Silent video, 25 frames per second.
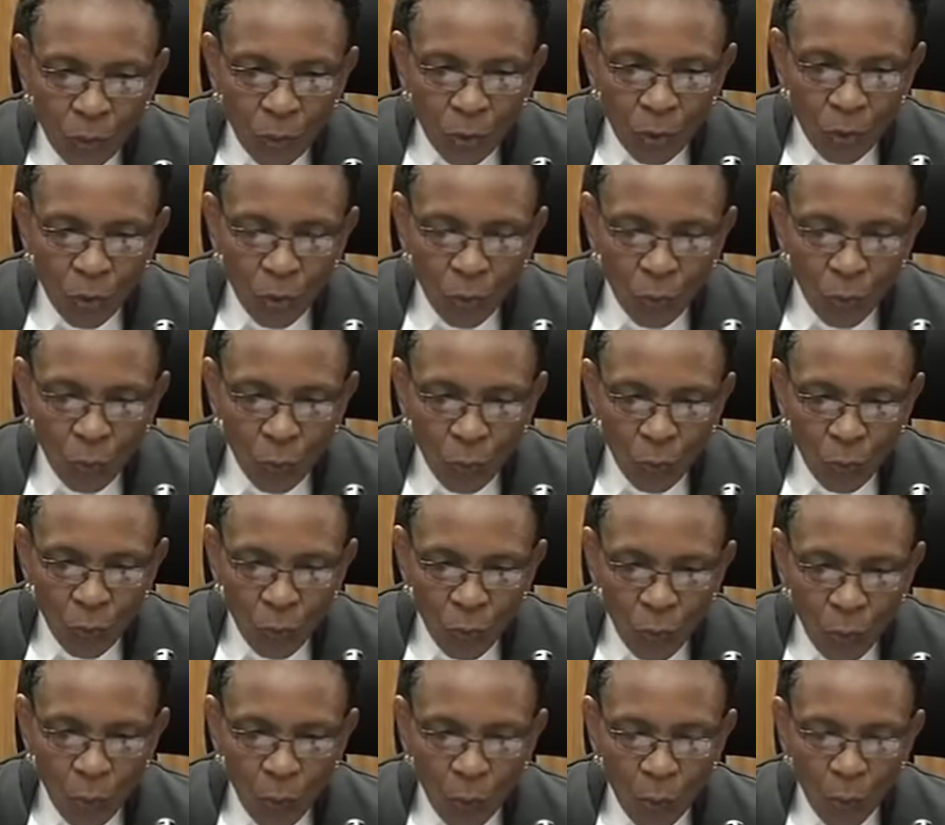Two,
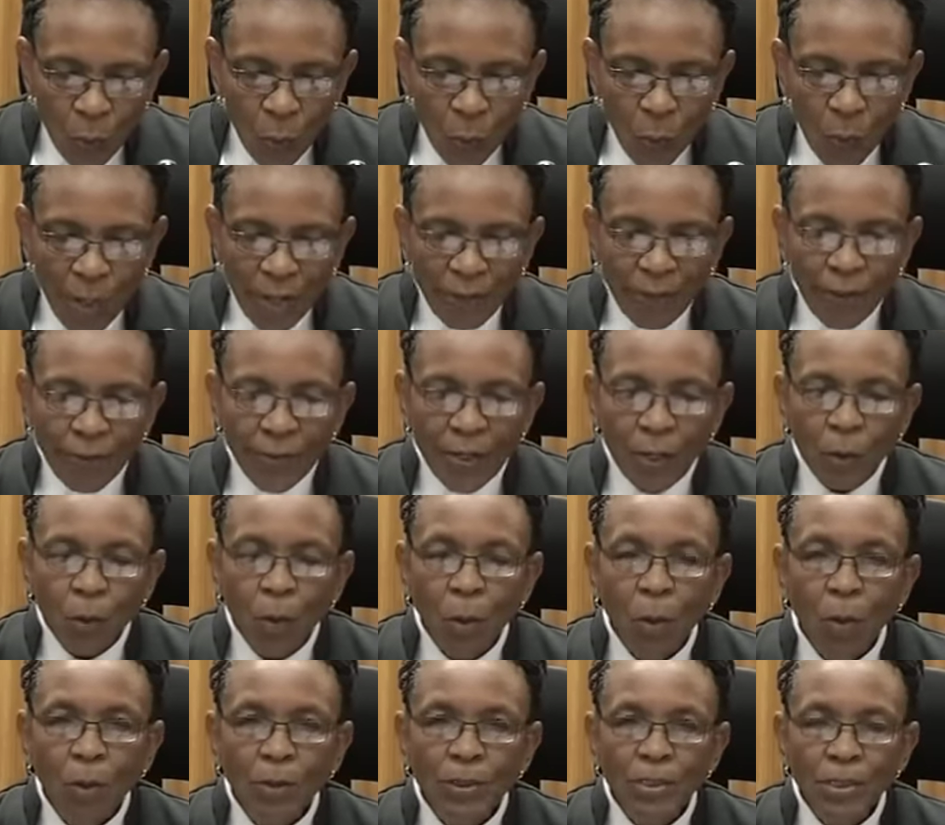whether the
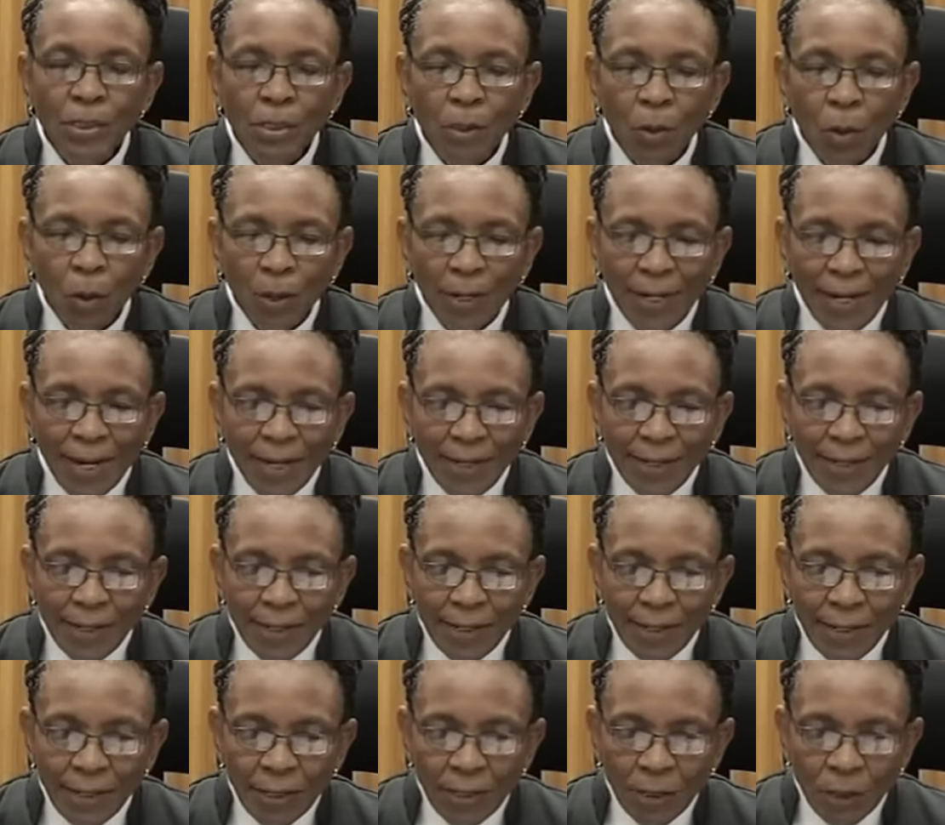court
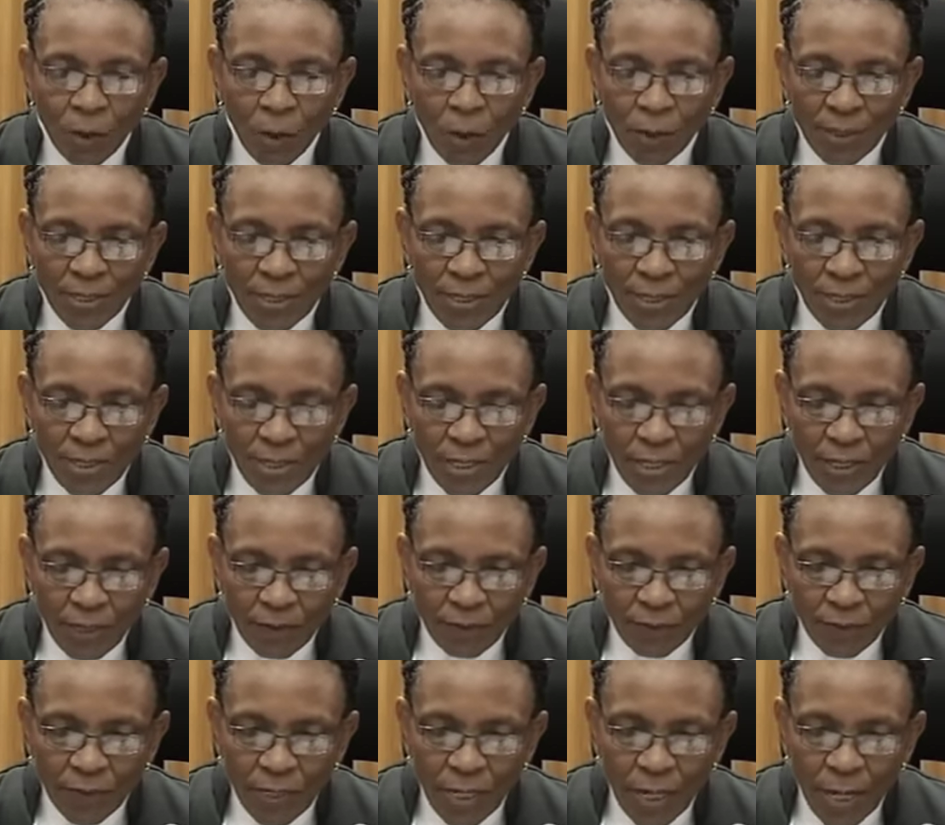correctly
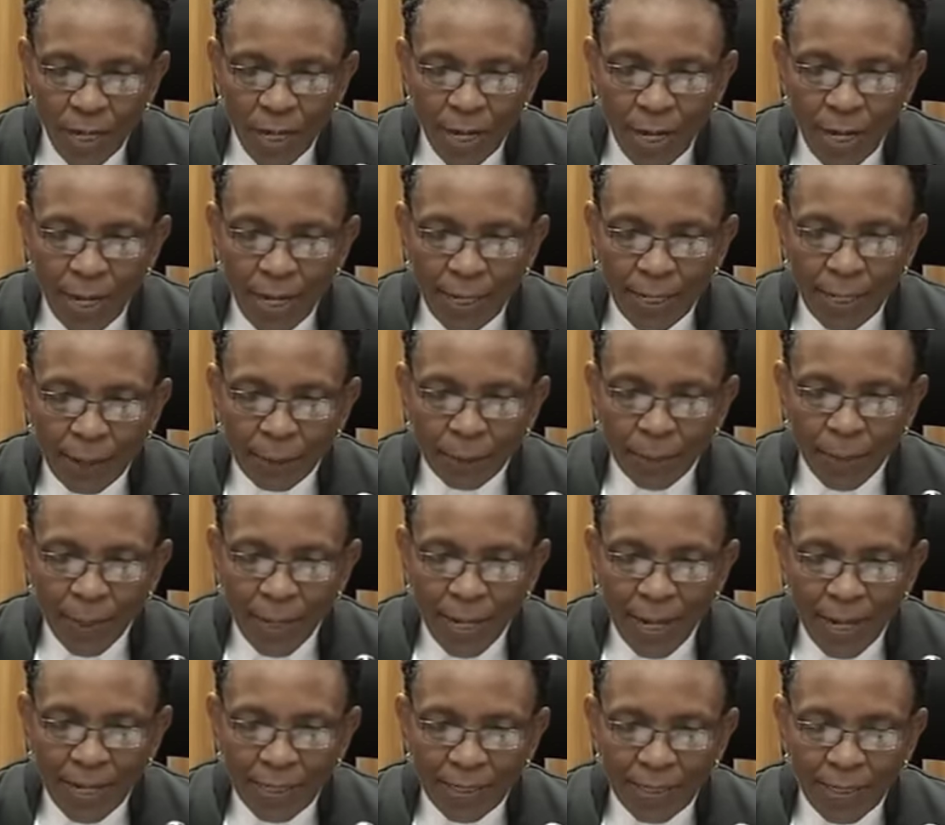conceived and
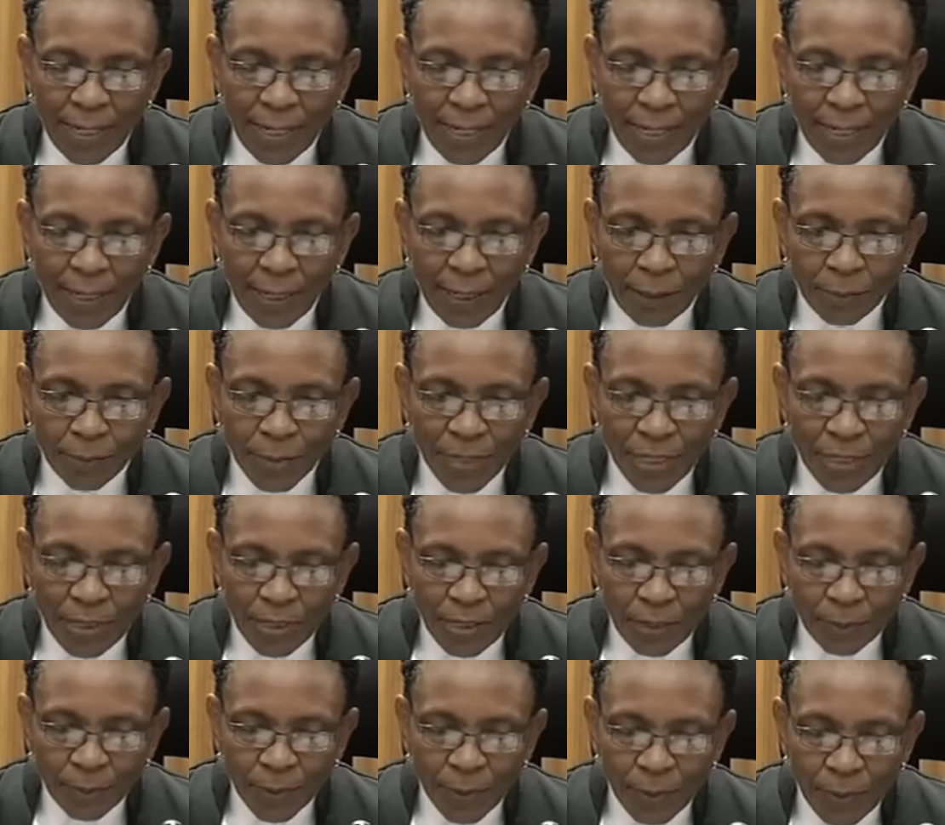applied the legal
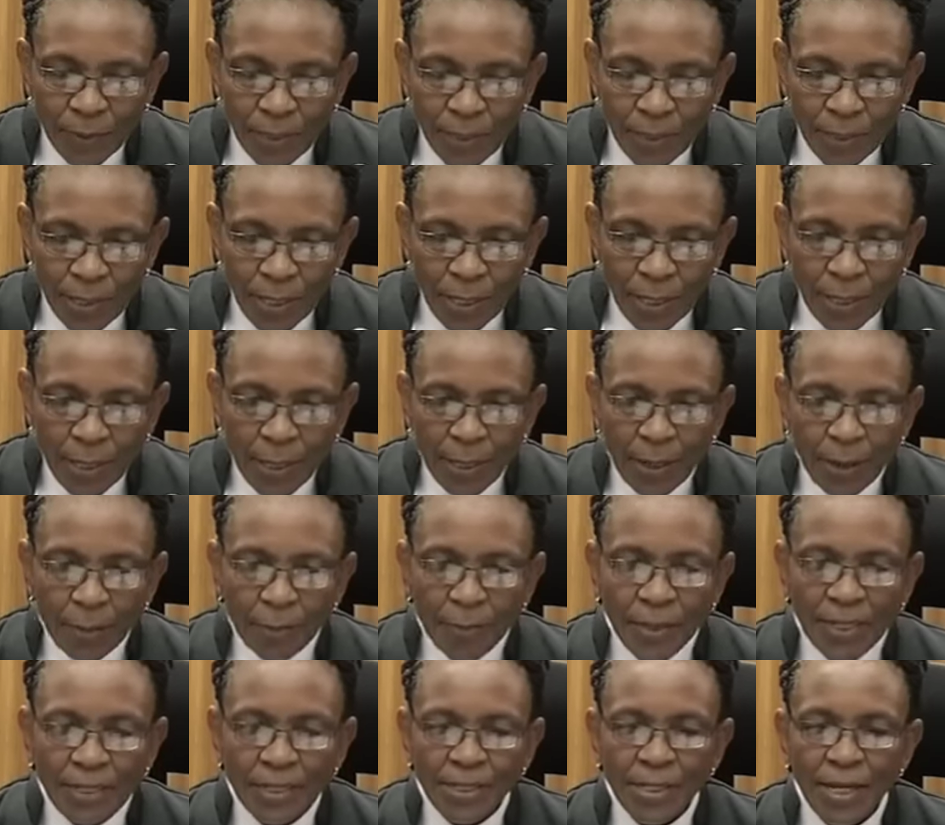principles
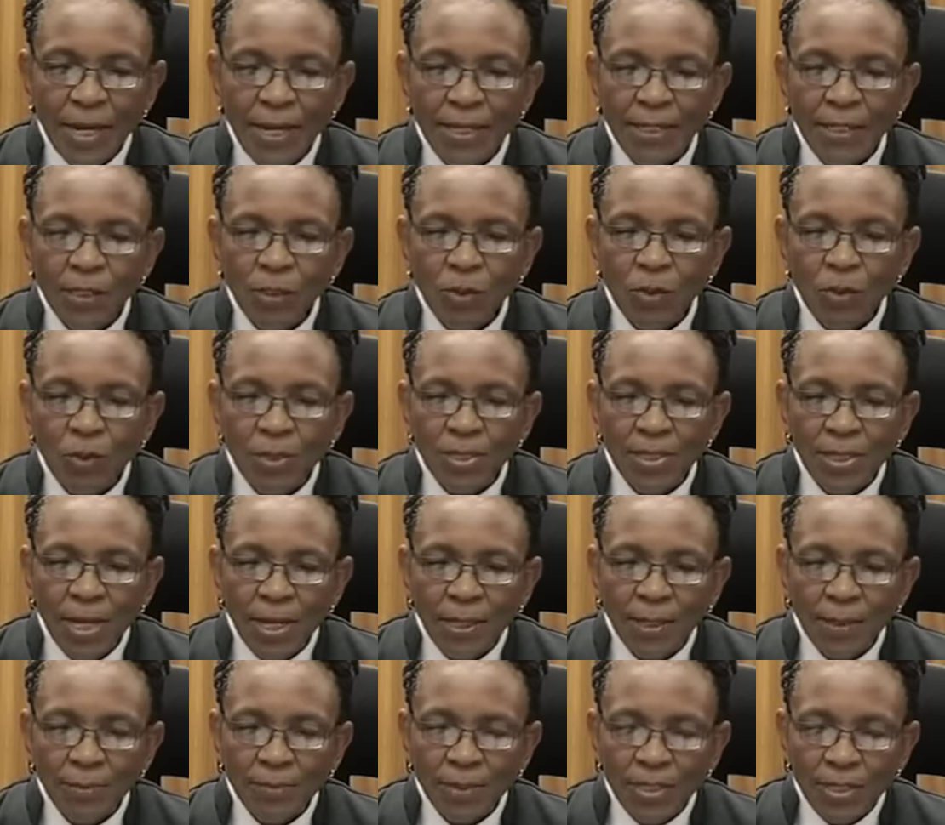pertaining to
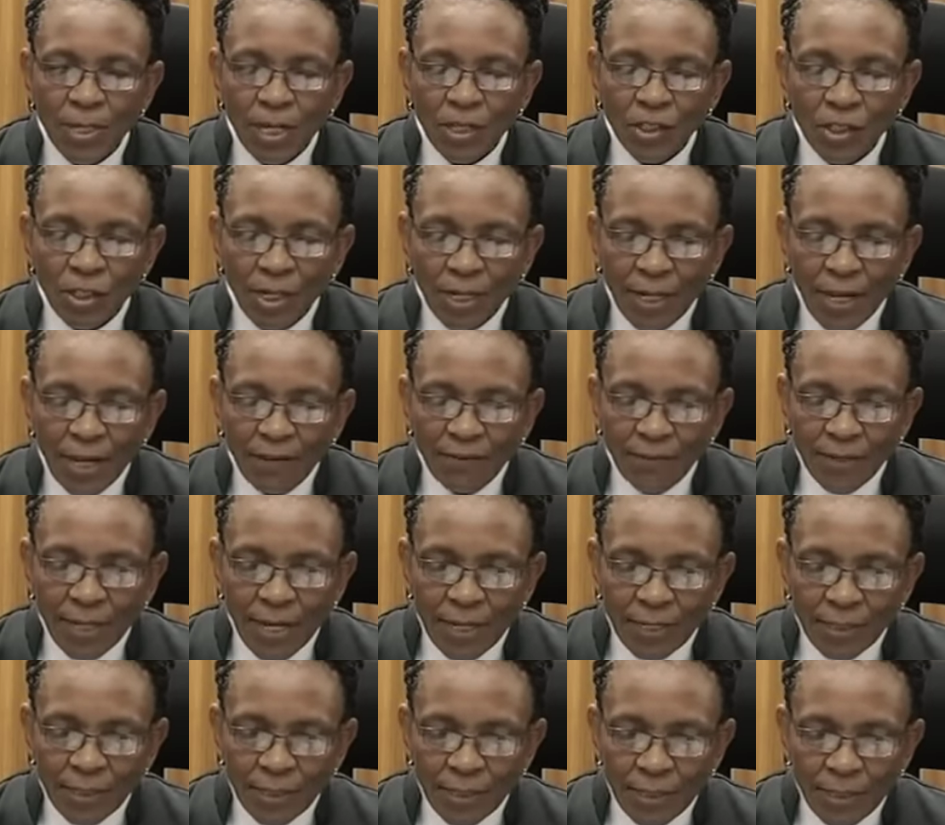circumstantial
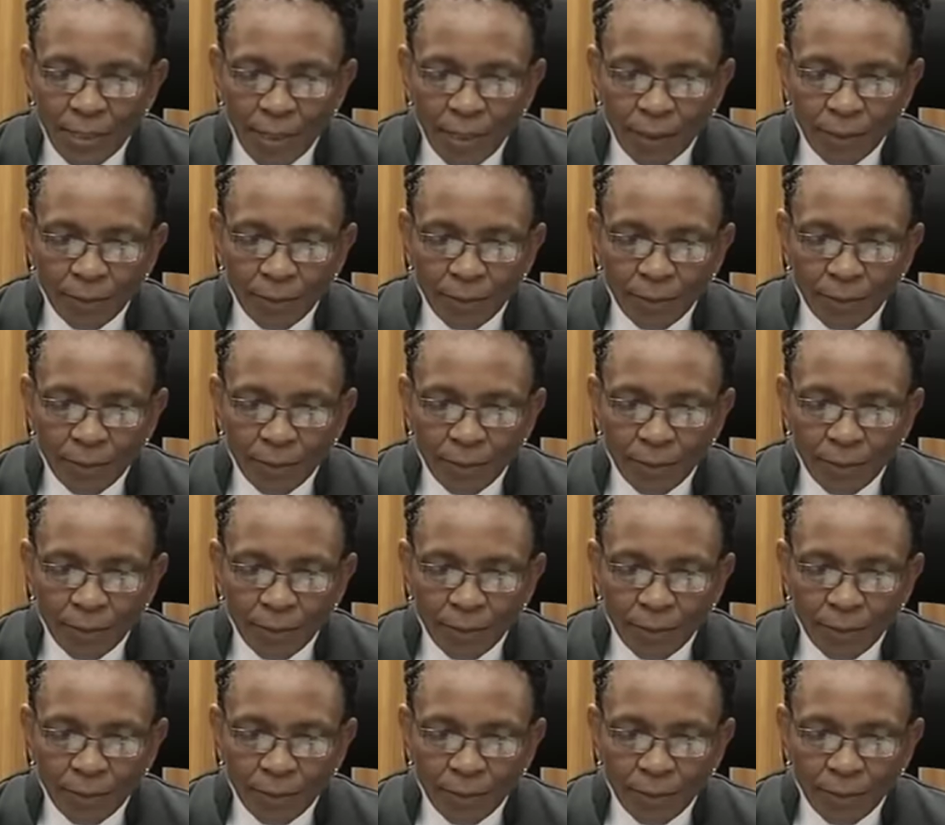evidence